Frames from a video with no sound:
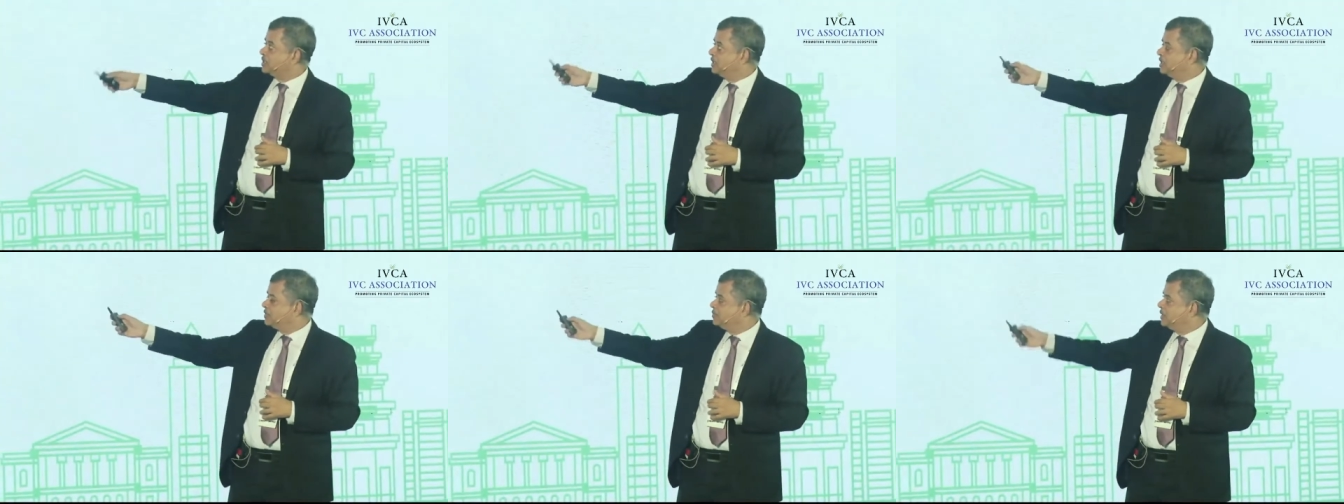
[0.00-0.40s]

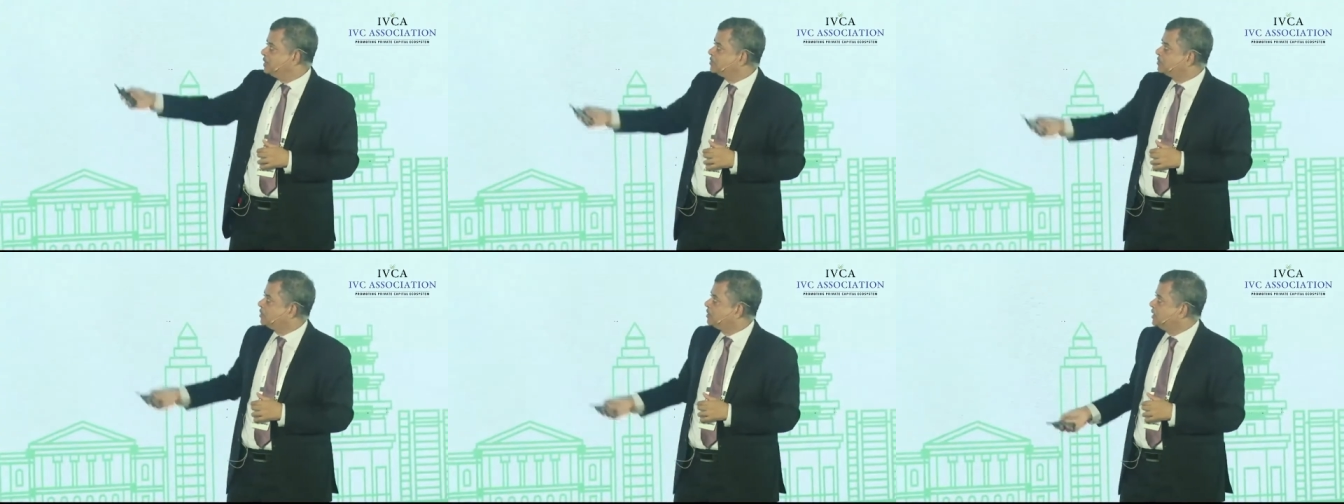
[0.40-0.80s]
it's
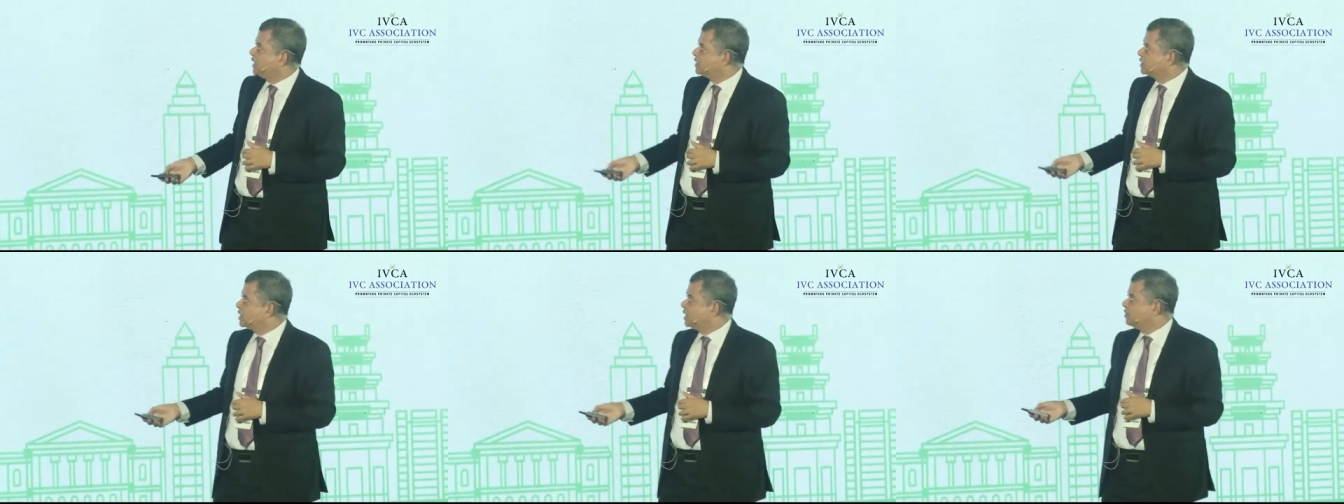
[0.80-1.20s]

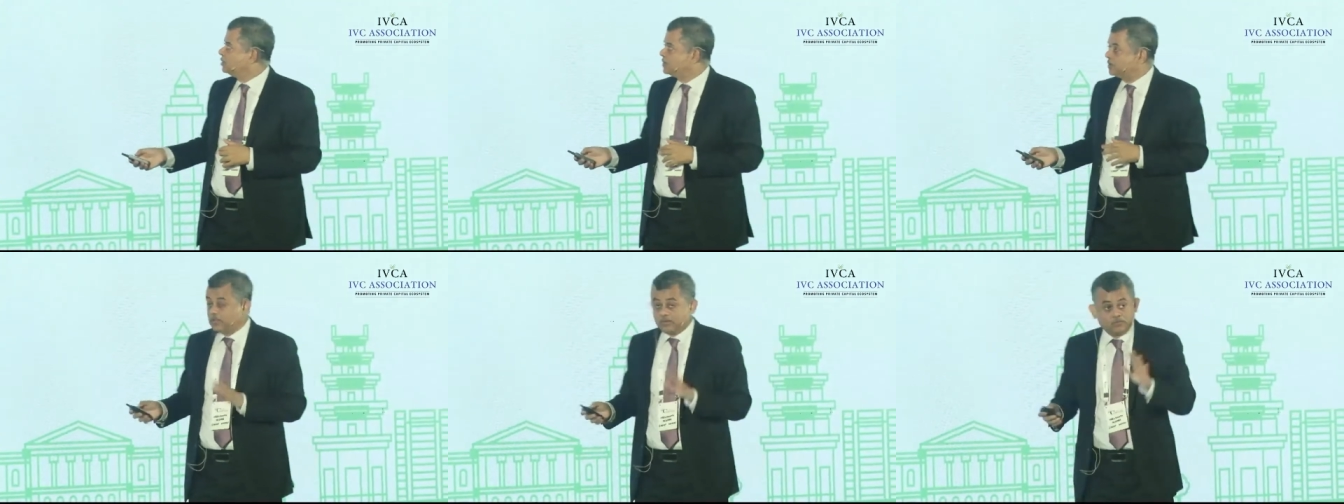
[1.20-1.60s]
15% of
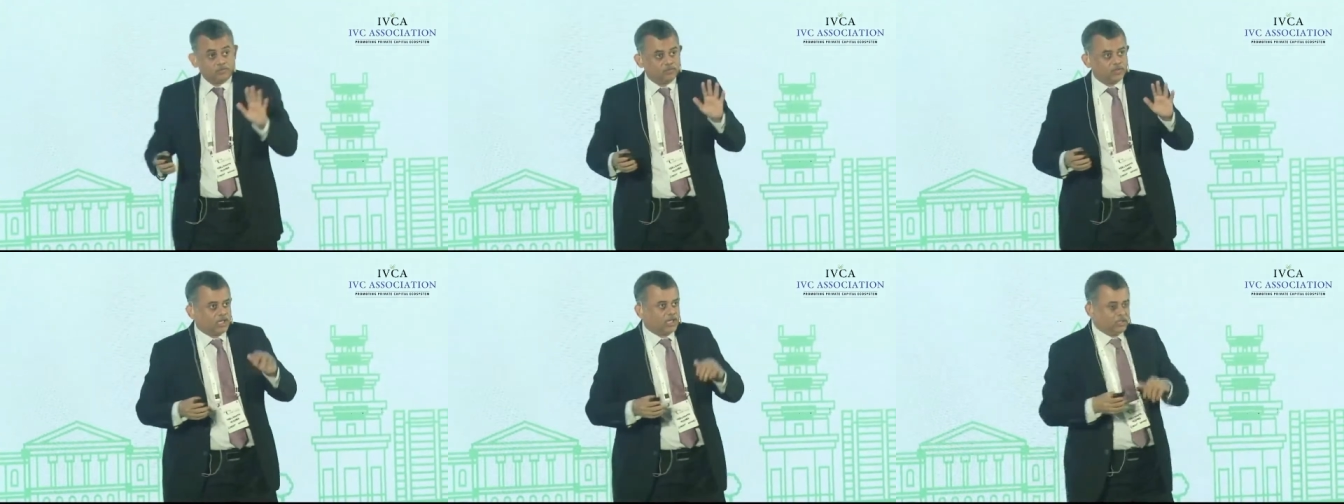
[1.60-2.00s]
GDP.
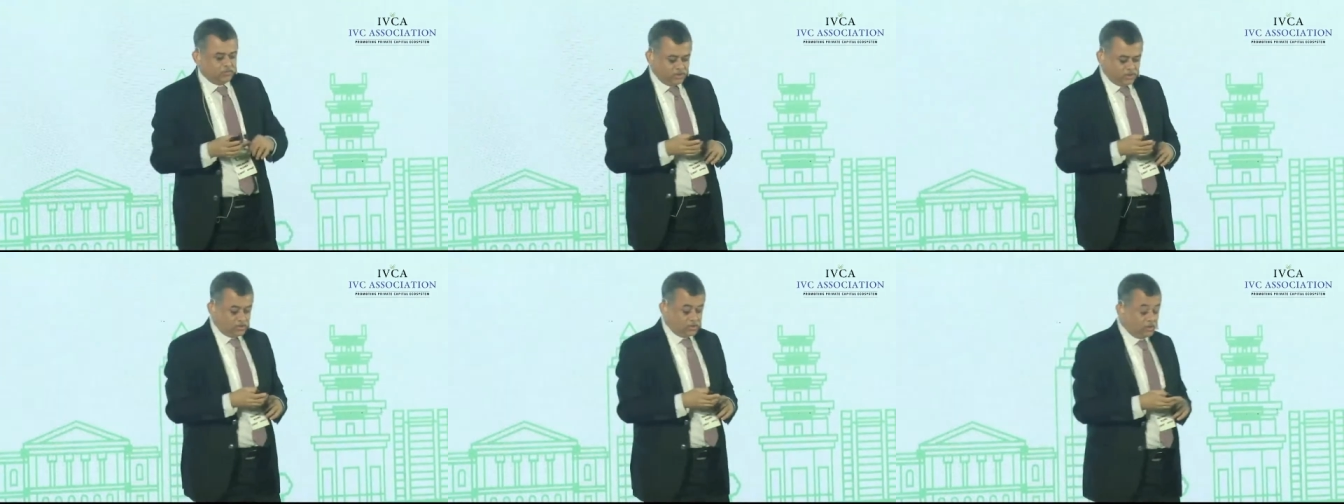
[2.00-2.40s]
So if
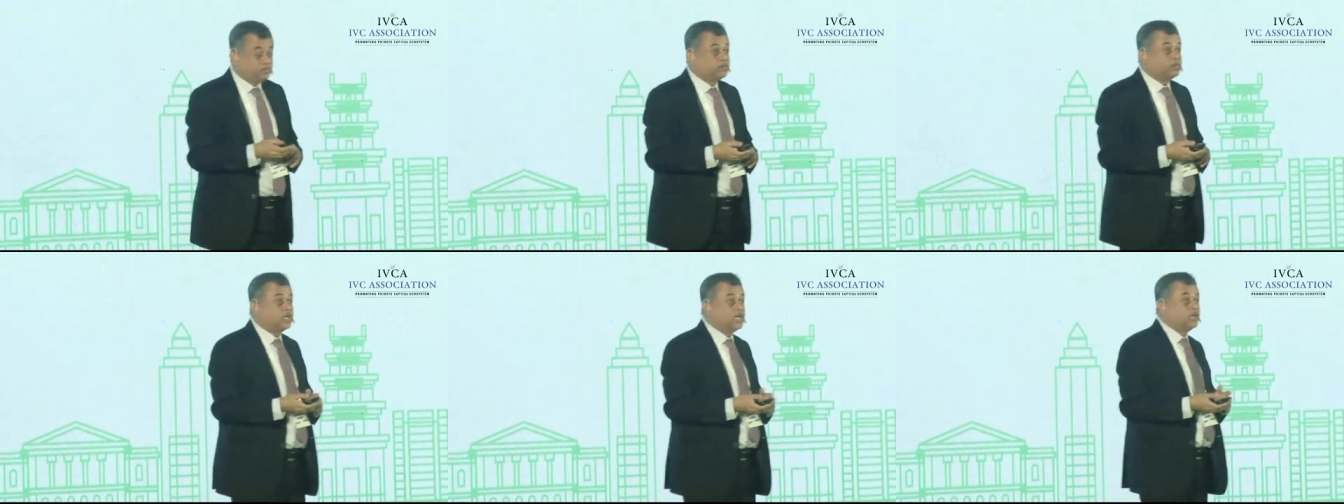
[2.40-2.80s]
it starts
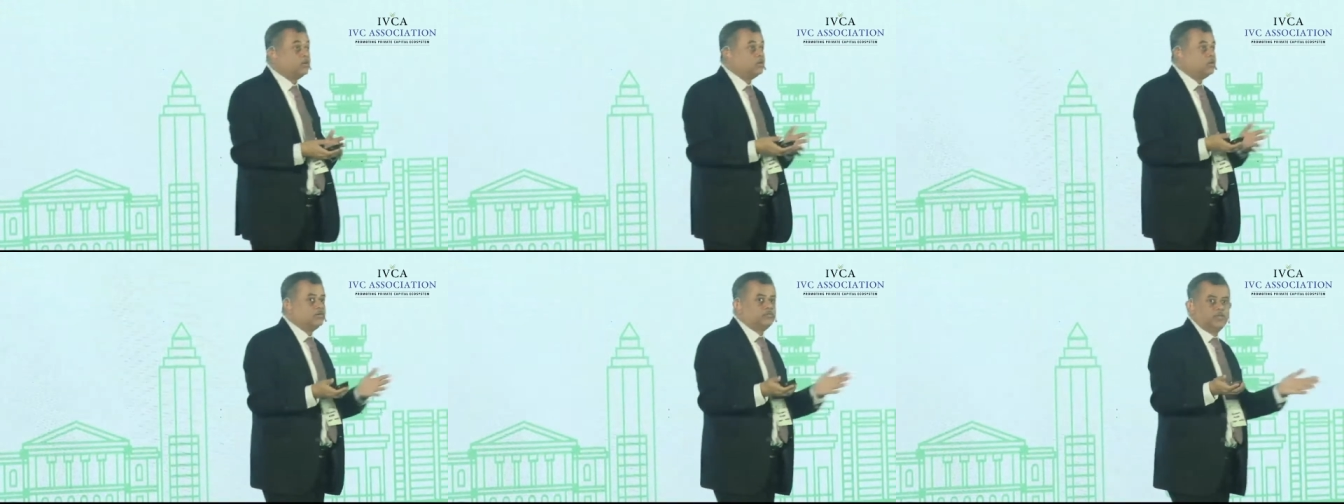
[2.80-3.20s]
to slow
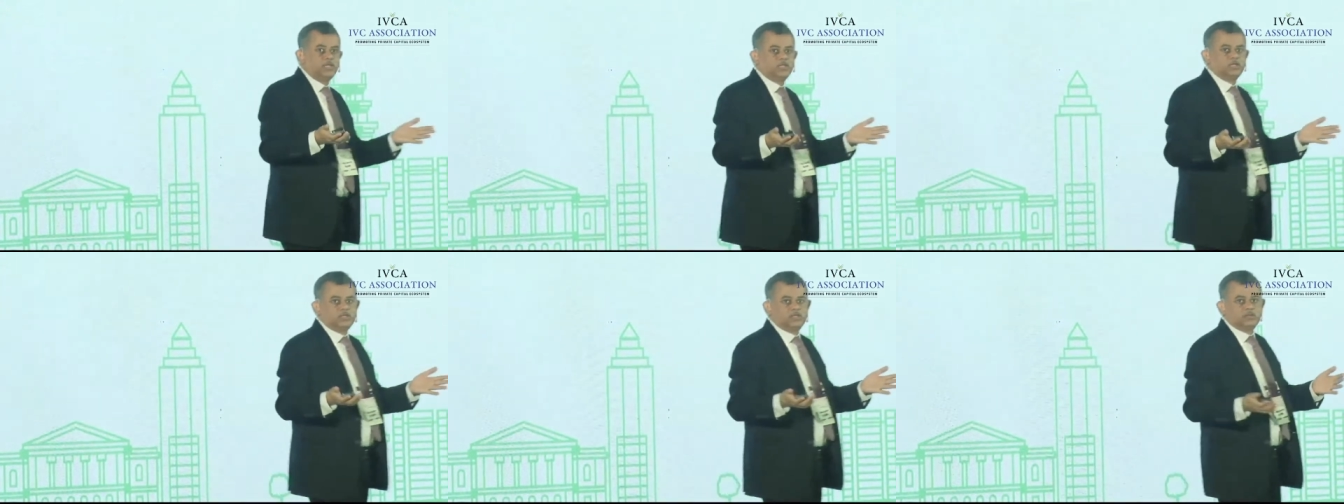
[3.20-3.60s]
down, it
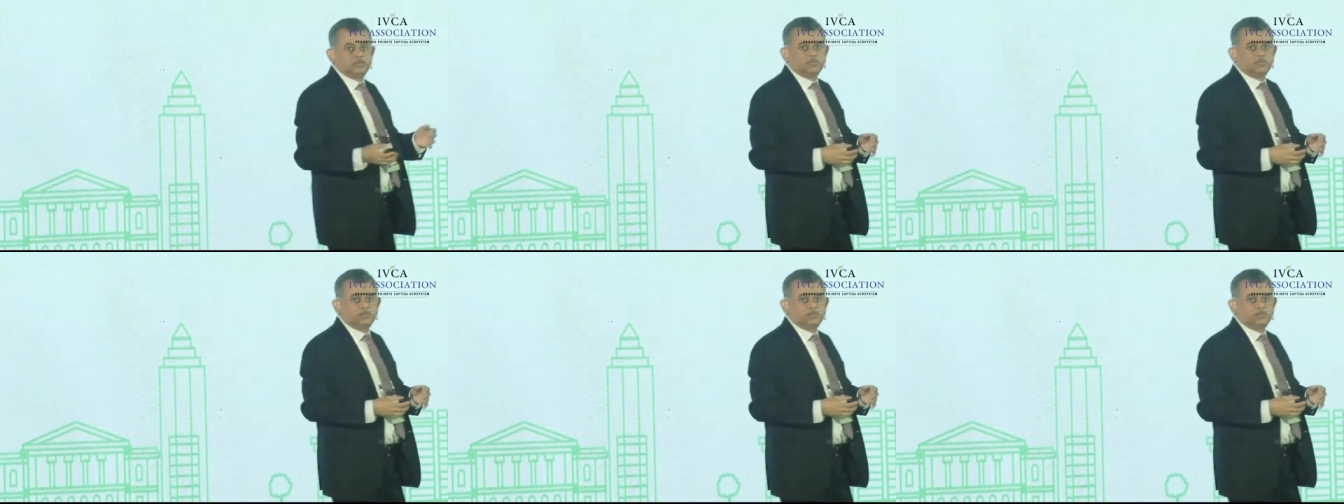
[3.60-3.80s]
brings down the